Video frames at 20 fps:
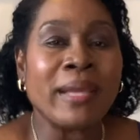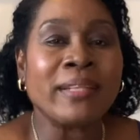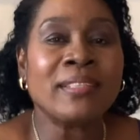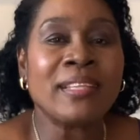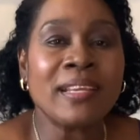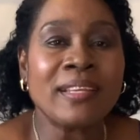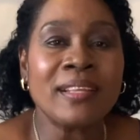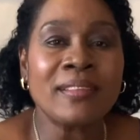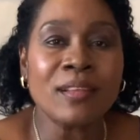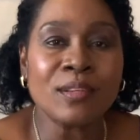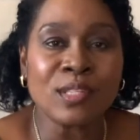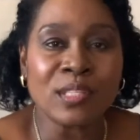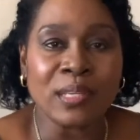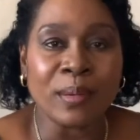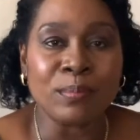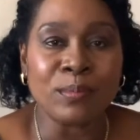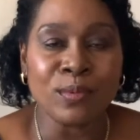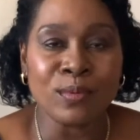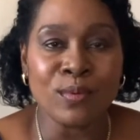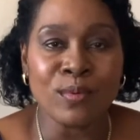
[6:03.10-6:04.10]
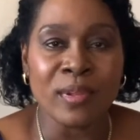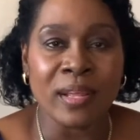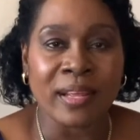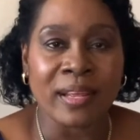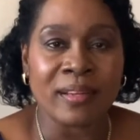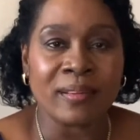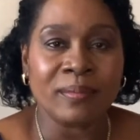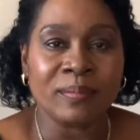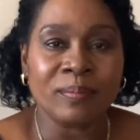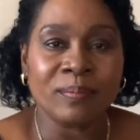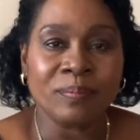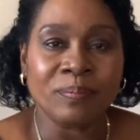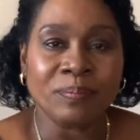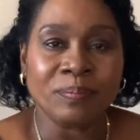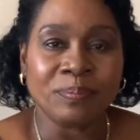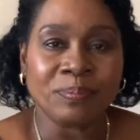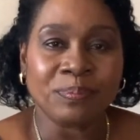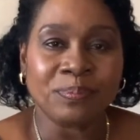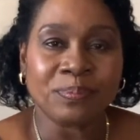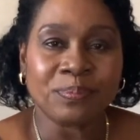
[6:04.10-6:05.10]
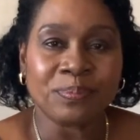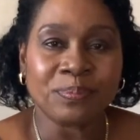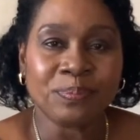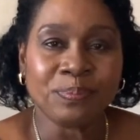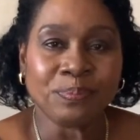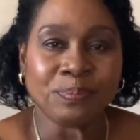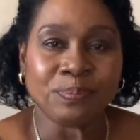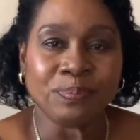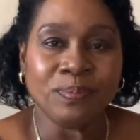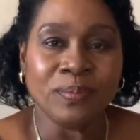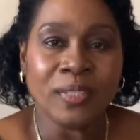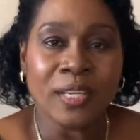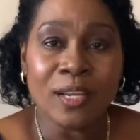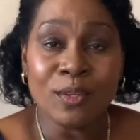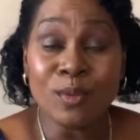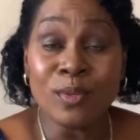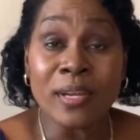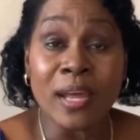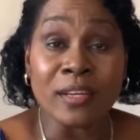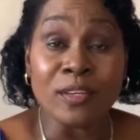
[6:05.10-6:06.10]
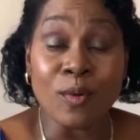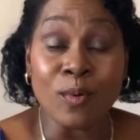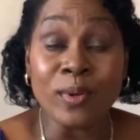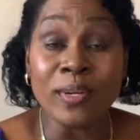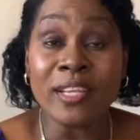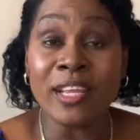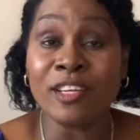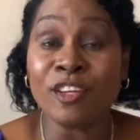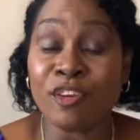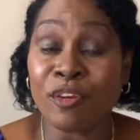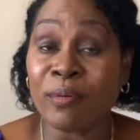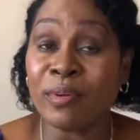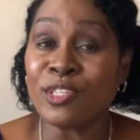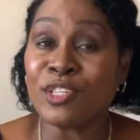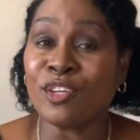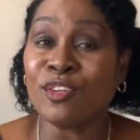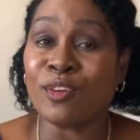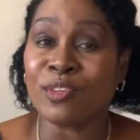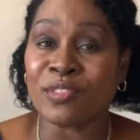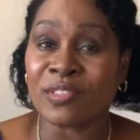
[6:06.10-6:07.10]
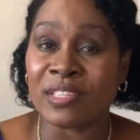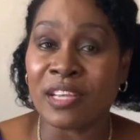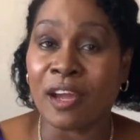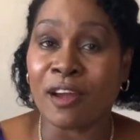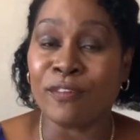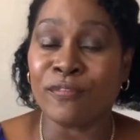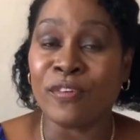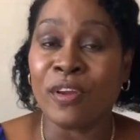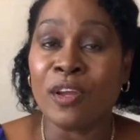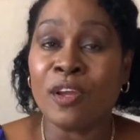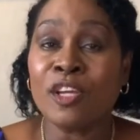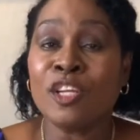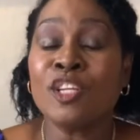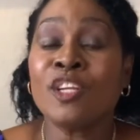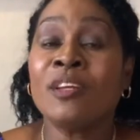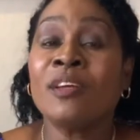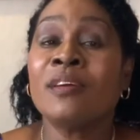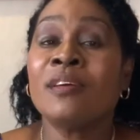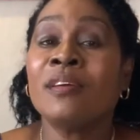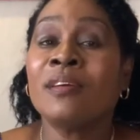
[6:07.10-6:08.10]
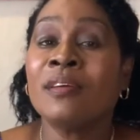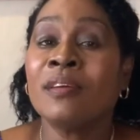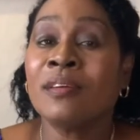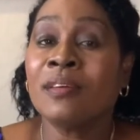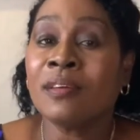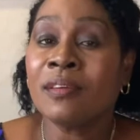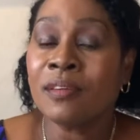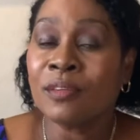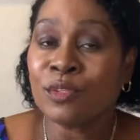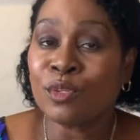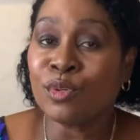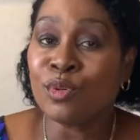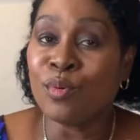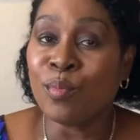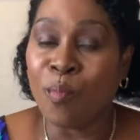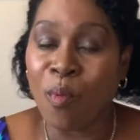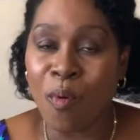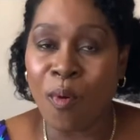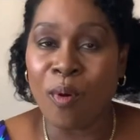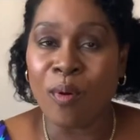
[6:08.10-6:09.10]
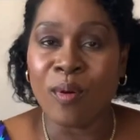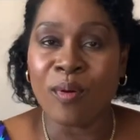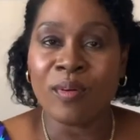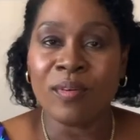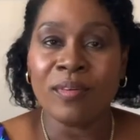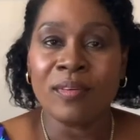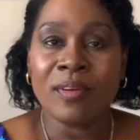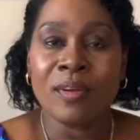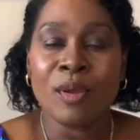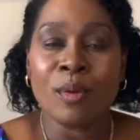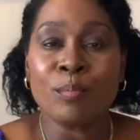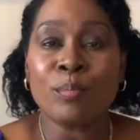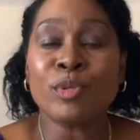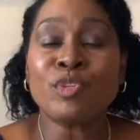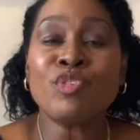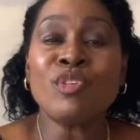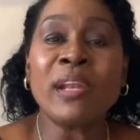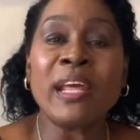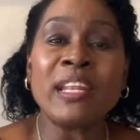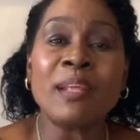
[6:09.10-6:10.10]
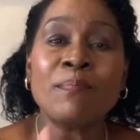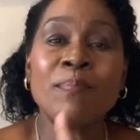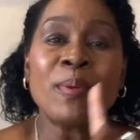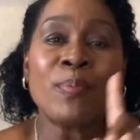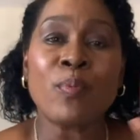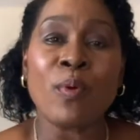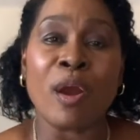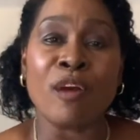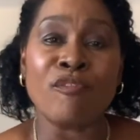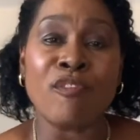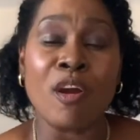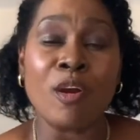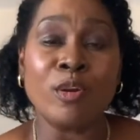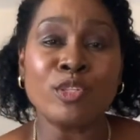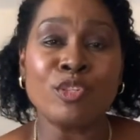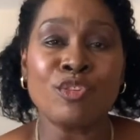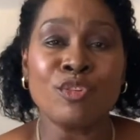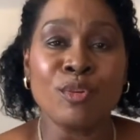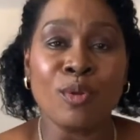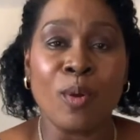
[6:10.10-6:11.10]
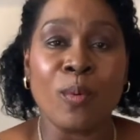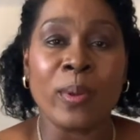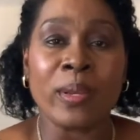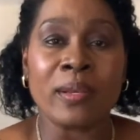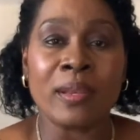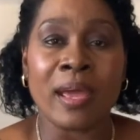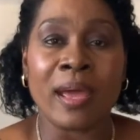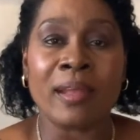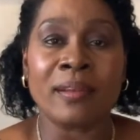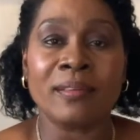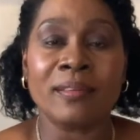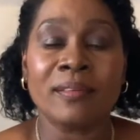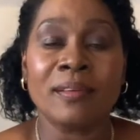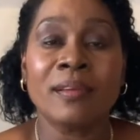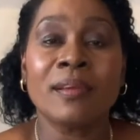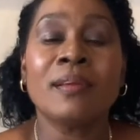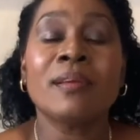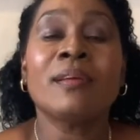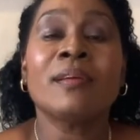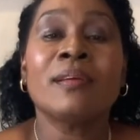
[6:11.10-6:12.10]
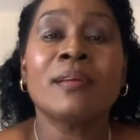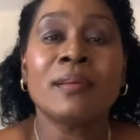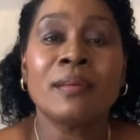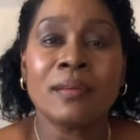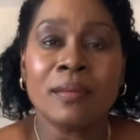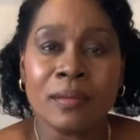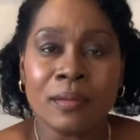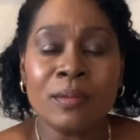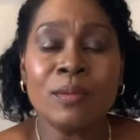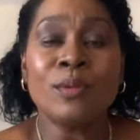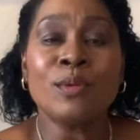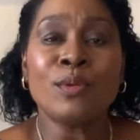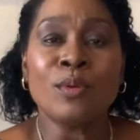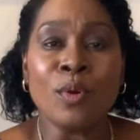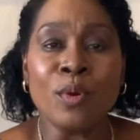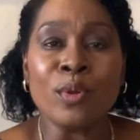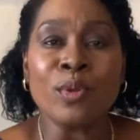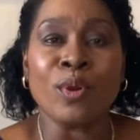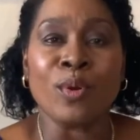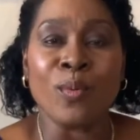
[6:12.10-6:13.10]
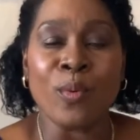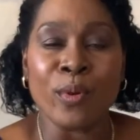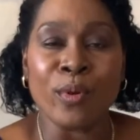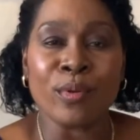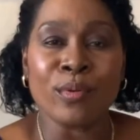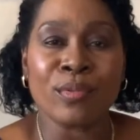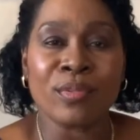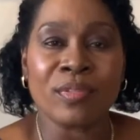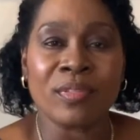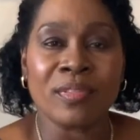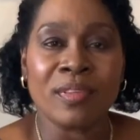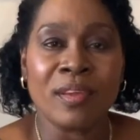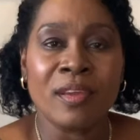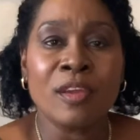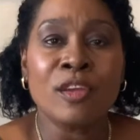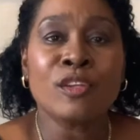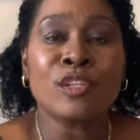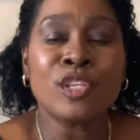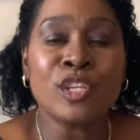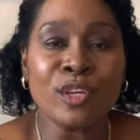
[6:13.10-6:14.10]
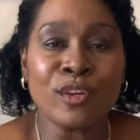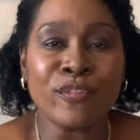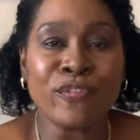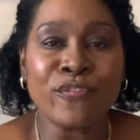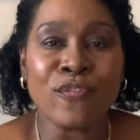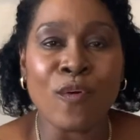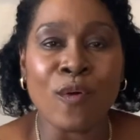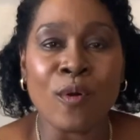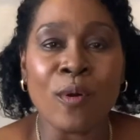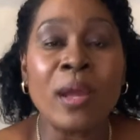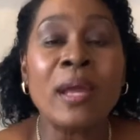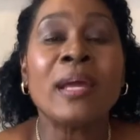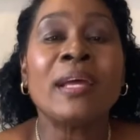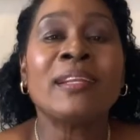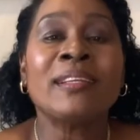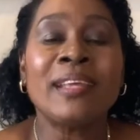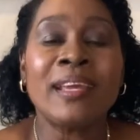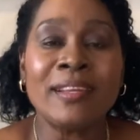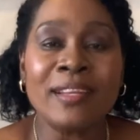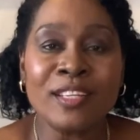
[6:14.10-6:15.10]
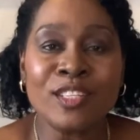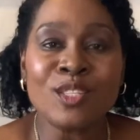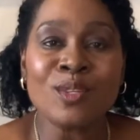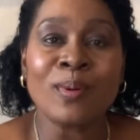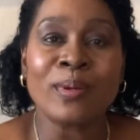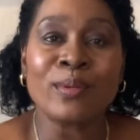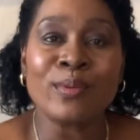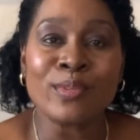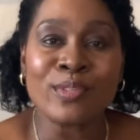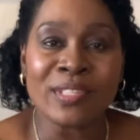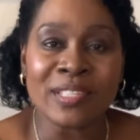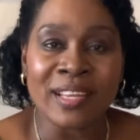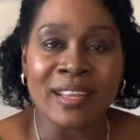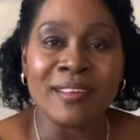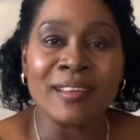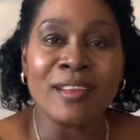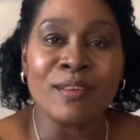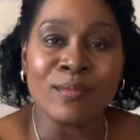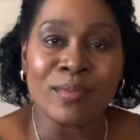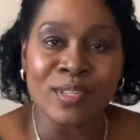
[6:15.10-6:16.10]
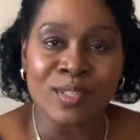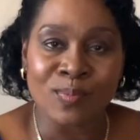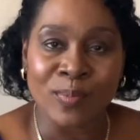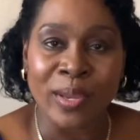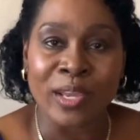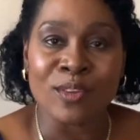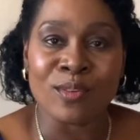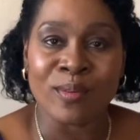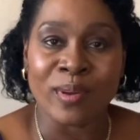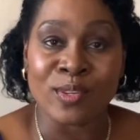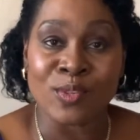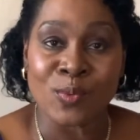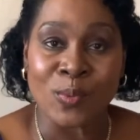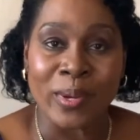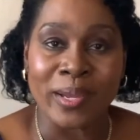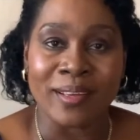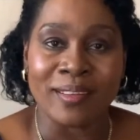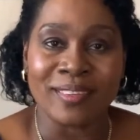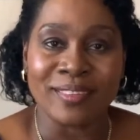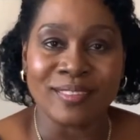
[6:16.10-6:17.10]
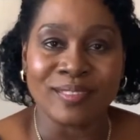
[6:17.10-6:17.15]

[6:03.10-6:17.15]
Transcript: taking the step to do that, you're not only encouraging yourself, to do more, but you're letting people around you knowing that you know your worth. Therefore, they need to understand and respect you as well.